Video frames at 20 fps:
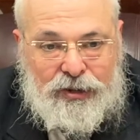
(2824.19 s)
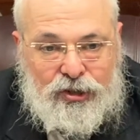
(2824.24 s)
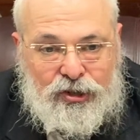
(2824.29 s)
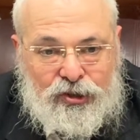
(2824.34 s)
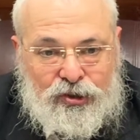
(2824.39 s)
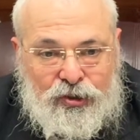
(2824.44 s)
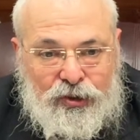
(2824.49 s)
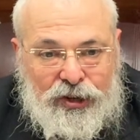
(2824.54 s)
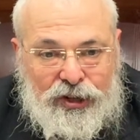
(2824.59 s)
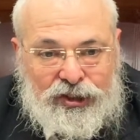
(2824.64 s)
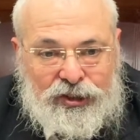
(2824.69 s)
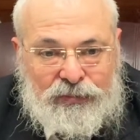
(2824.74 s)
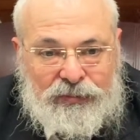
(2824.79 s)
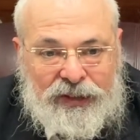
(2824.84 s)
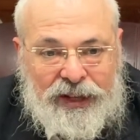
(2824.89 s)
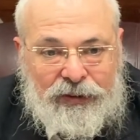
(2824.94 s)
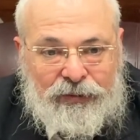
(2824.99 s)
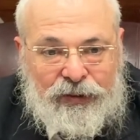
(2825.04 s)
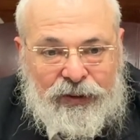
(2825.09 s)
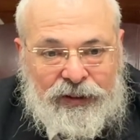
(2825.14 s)
as Judaism
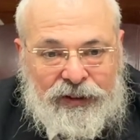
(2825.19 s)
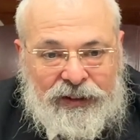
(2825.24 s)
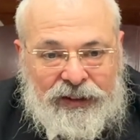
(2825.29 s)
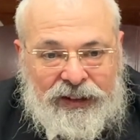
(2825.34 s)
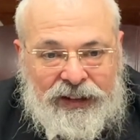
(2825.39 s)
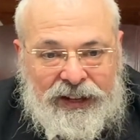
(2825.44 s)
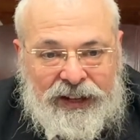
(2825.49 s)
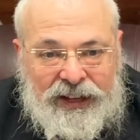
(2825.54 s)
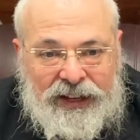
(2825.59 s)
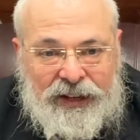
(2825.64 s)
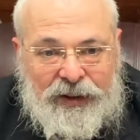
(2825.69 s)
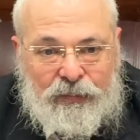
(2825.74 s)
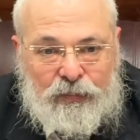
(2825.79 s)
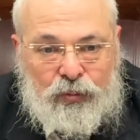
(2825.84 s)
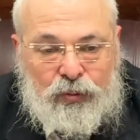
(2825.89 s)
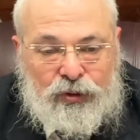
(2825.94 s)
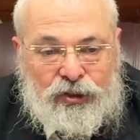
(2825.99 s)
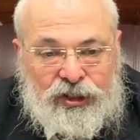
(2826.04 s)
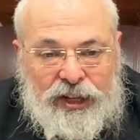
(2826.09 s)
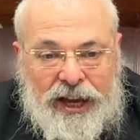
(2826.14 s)
never
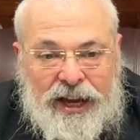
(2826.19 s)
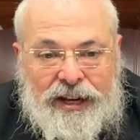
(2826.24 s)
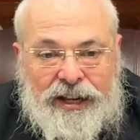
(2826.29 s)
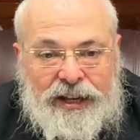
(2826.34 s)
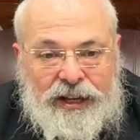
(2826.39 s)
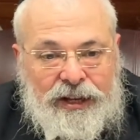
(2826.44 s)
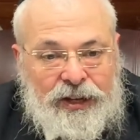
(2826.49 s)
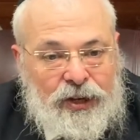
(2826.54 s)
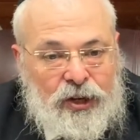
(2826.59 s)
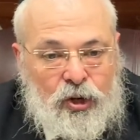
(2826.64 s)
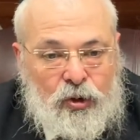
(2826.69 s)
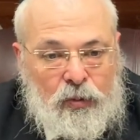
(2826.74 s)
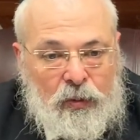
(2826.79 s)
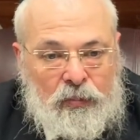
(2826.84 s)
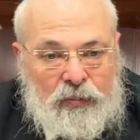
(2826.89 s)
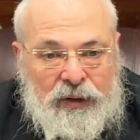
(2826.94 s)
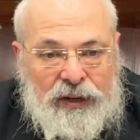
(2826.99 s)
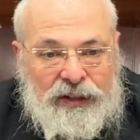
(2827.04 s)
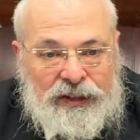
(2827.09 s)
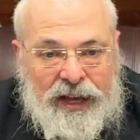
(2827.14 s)
puts any human
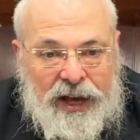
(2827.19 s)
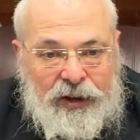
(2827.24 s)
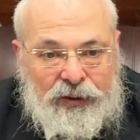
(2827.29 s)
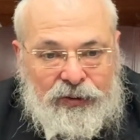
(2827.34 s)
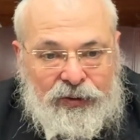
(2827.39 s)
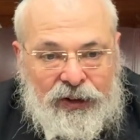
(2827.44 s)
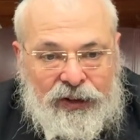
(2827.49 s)
being down,